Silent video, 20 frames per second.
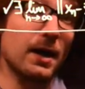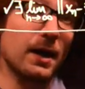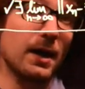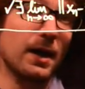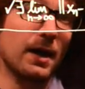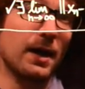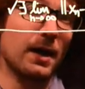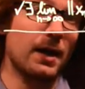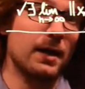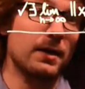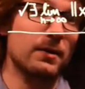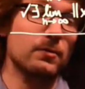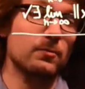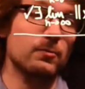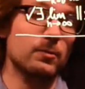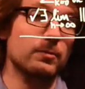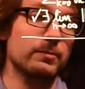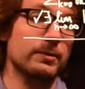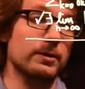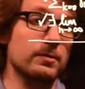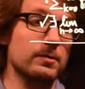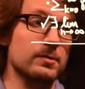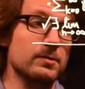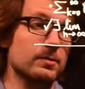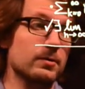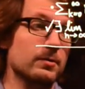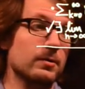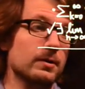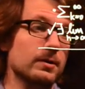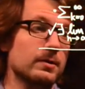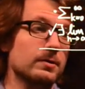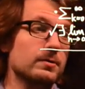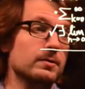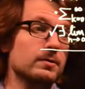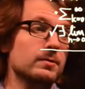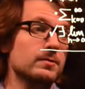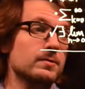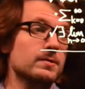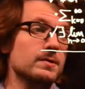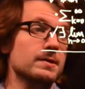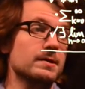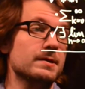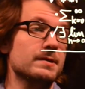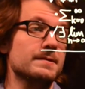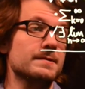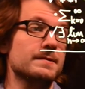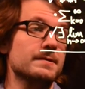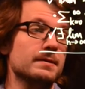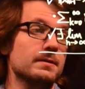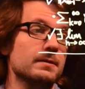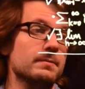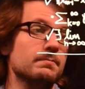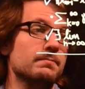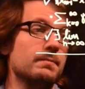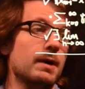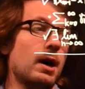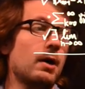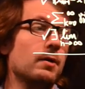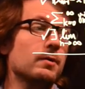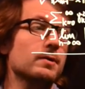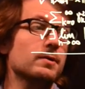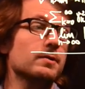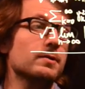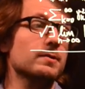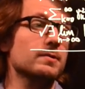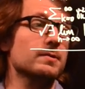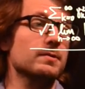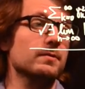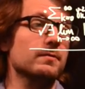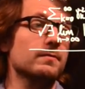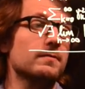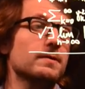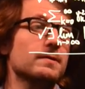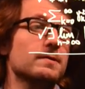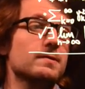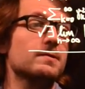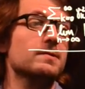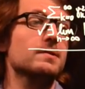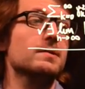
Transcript: And what we're also going to use is the boundedness of this